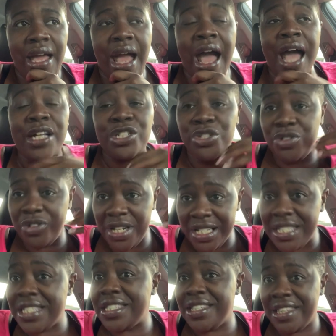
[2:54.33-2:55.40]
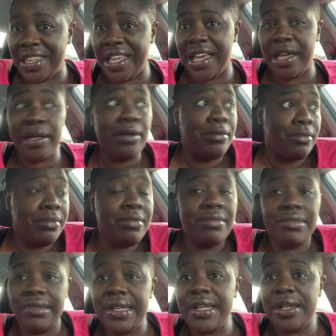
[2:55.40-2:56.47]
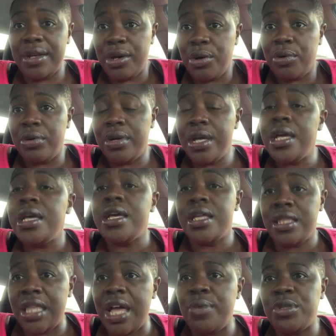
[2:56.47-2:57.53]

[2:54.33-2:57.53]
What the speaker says: I trusted that they